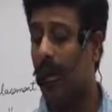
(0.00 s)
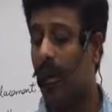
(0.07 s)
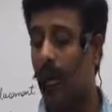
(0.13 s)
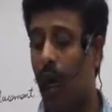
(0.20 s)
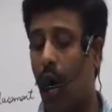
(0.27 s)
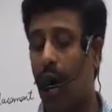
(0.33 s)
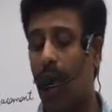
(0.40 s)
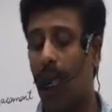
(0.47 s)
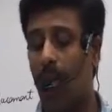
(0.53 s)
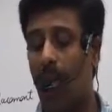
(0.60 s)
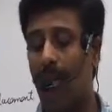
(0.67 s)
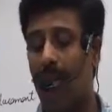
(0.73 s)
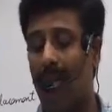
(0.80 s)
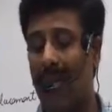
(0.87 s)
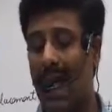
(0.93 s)

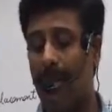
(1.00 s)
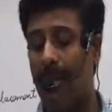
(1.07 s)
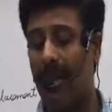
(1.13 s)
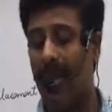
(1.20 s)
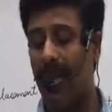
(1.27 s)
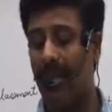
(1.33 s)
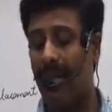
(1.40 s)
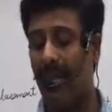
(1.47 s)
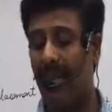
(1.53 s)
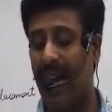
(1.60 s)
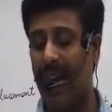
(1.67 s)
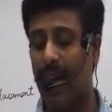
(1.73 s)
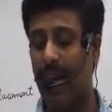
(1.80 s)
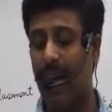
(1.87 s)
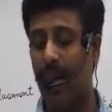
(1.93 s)
non-overlapping,
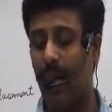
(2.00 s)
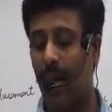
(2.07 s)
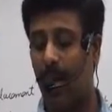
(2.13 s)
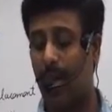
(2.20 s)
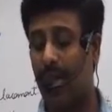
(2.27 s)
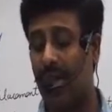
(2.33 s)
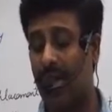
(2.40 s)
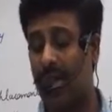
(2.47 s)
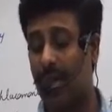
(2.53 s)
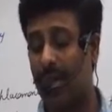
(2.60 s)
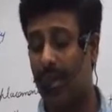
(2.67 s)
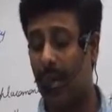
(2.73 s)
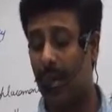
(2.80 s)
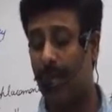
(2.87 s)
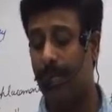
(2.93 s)
fairly
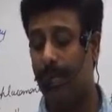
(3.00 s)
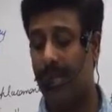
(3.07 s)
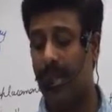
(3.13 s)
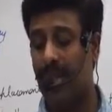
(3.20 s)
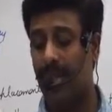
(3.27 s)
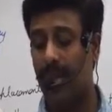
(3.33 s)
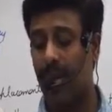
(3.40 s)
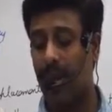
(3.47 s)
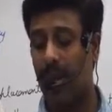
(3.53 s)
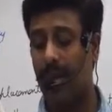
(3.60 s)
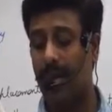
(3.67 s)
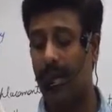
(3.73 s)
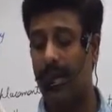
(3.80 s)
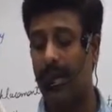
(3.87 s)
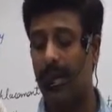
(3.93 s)
homogeneous group is
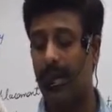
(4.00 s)
called